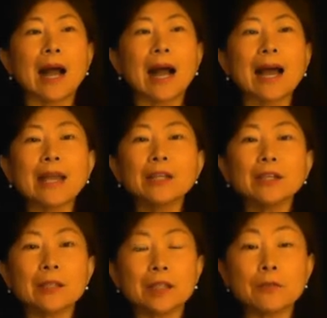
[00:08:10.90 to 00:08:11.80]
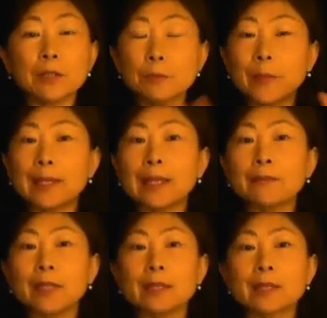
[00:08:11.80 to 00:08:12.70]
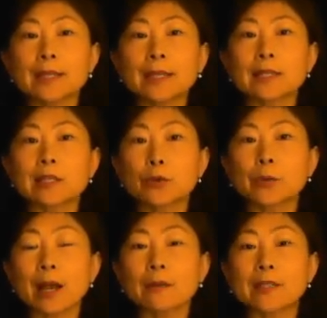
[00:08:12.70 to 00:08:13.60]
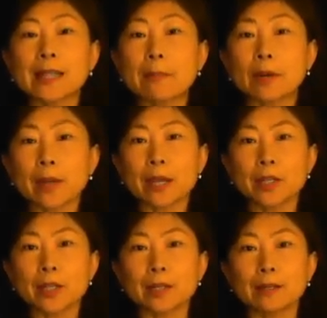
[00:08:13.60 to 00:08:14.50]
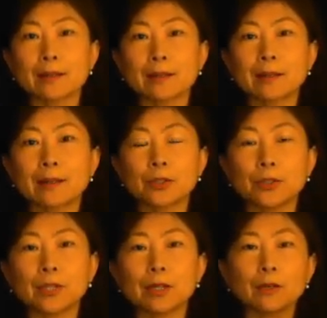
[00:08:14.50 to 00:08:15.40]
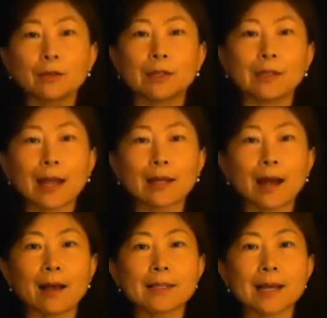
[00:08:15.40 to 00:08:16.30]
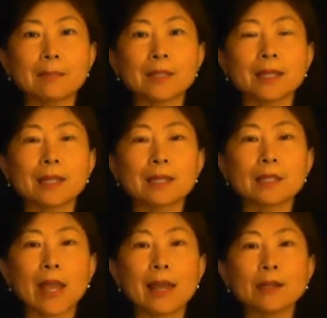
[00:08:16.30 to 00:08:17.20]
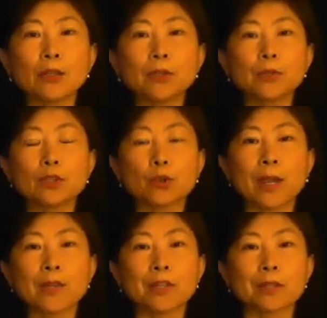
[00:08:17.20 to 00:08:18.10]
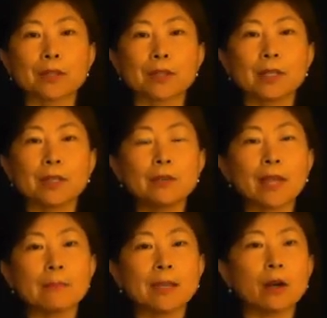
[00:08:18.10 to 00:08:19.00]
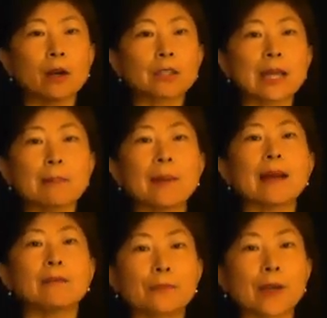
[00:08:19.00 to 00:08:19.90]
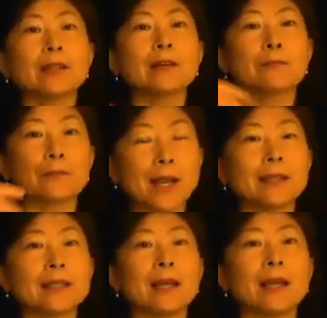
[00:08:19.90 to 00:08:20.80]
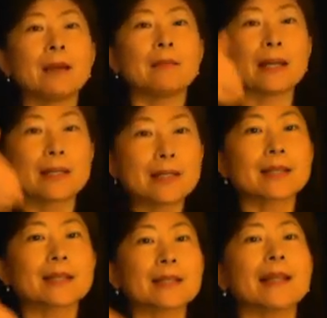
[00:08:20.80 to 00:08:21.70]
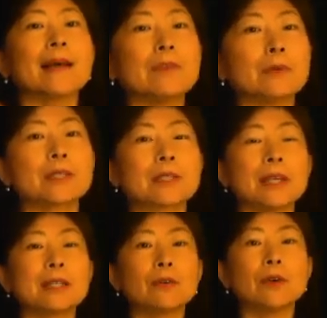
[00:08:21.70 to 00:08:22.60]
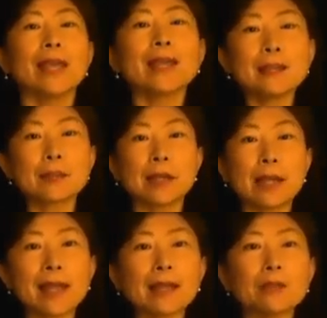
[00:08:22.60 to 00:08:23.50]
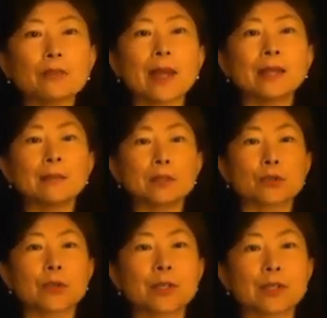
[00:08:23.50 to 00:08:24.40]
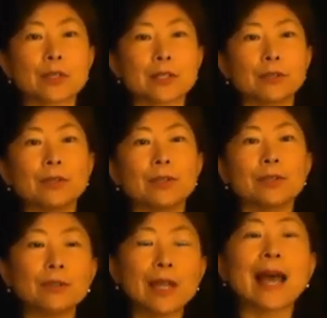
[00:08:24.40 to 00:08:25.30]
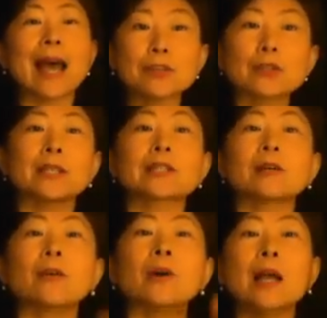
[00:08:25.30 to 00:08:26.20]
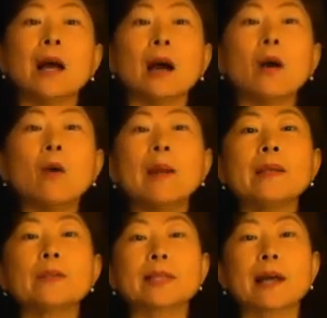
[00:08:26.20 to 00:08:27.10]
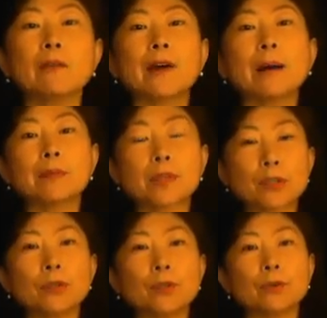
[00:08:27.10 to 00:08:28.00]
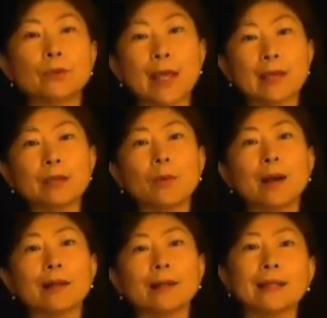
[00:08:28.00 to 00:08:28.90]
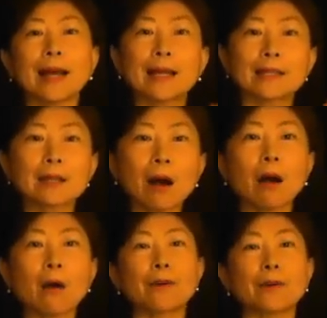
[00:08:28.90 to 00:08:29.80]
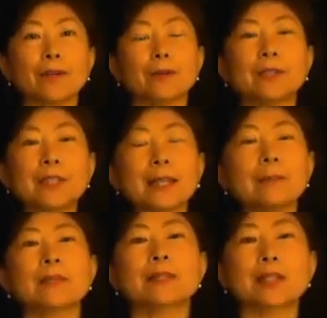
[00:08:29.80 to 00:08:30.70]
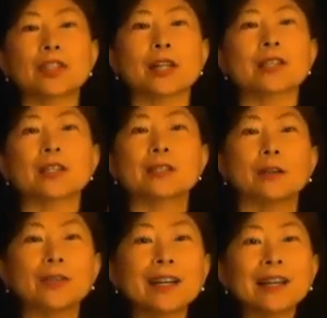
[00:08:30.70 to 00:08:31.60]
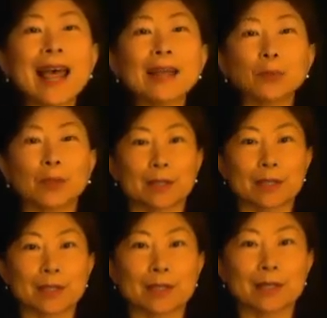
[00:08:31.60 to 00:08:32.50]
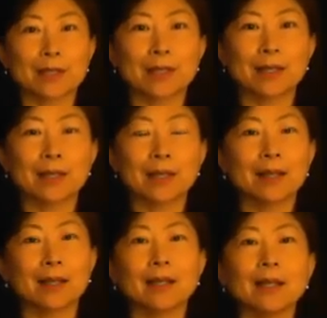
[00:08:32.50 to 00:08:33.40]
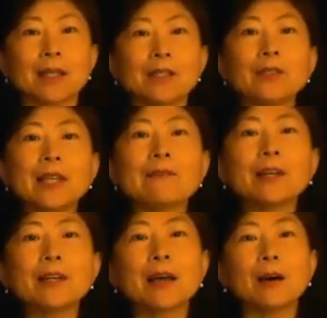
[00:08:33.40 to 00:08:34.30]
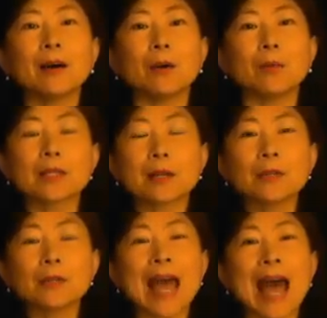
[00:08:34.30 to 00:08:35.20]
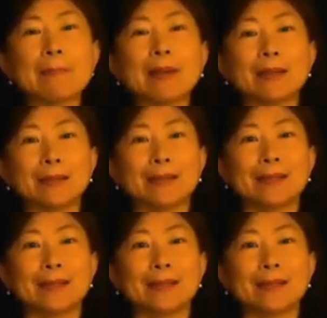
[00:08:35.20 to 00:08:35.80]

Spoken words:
If you believe in 6 degrees of separation, do you know that concept? So any two strangers, you can be hooked up by a friend of friend by 6 levels. So any random strangers, you get actually, so open yourself up to anyone that offer you tips, suggestions, or their networks. You never know what's going to happen.